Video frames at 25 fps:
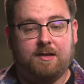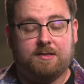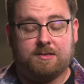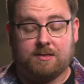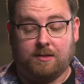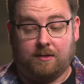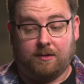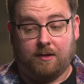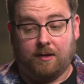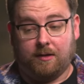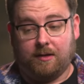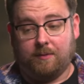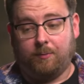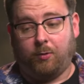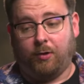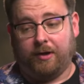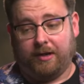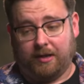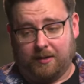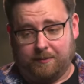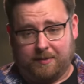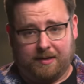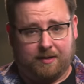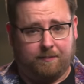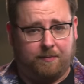so at the
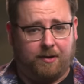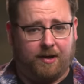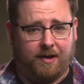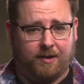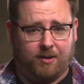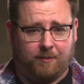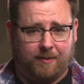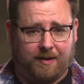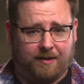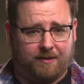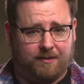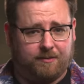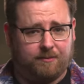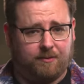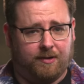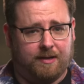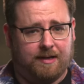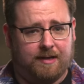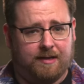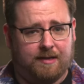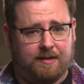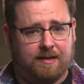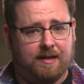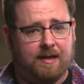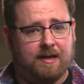point I'd been a partner about
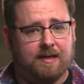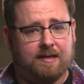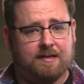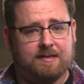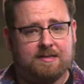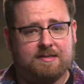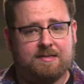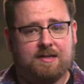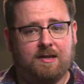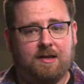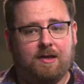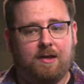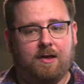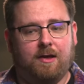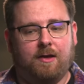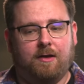3 years,